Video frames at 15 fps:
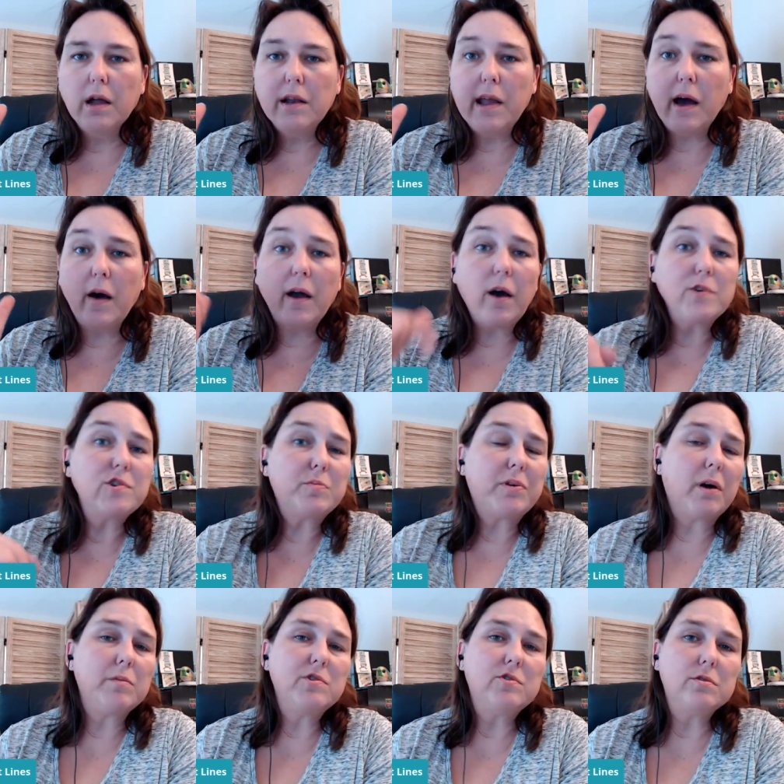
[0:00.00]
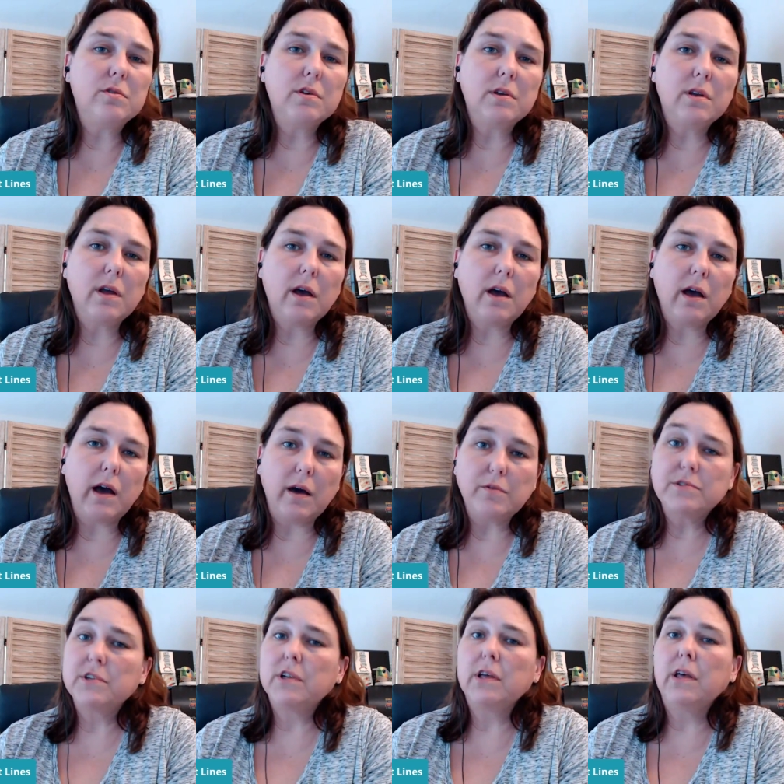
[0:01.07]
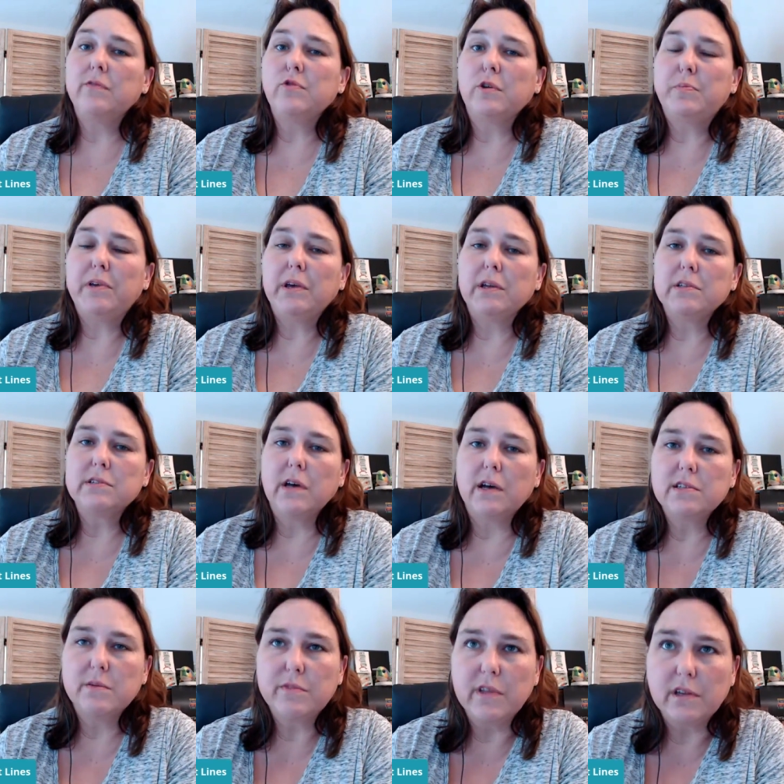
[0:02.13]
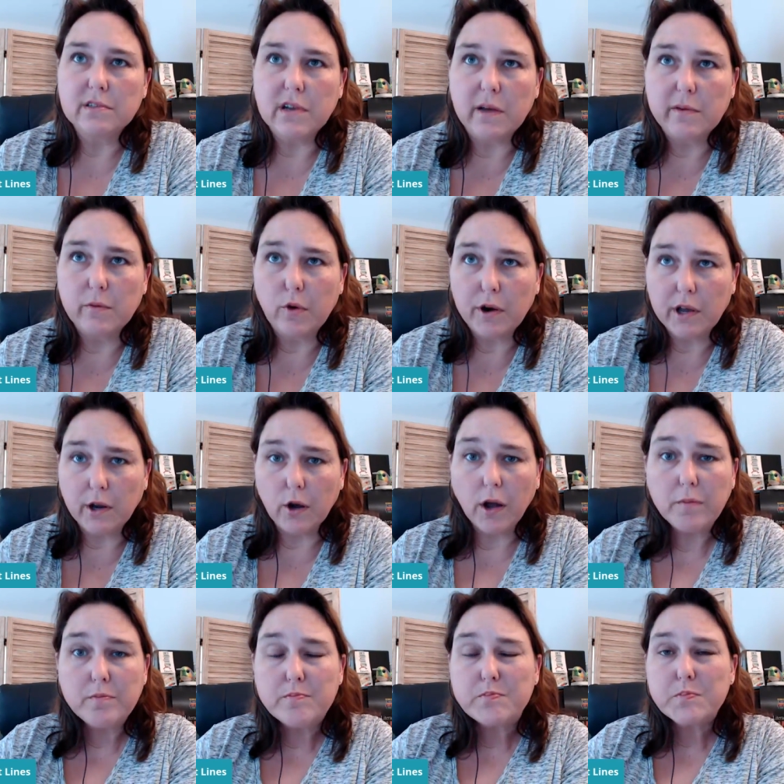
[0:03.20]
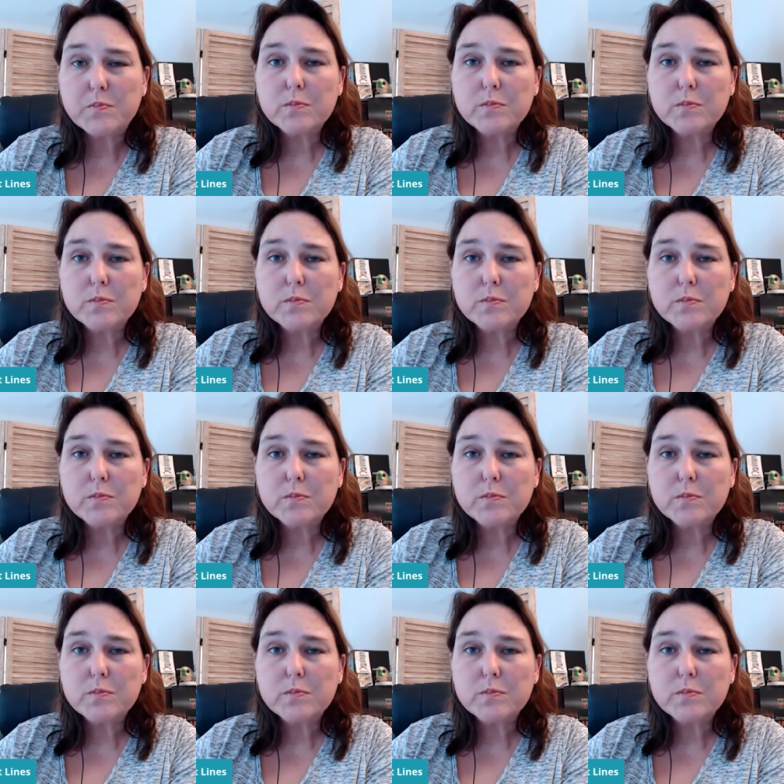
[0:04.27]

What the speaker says: Now, I also promised you that I was going to give you a peek inside some things that I've been working on.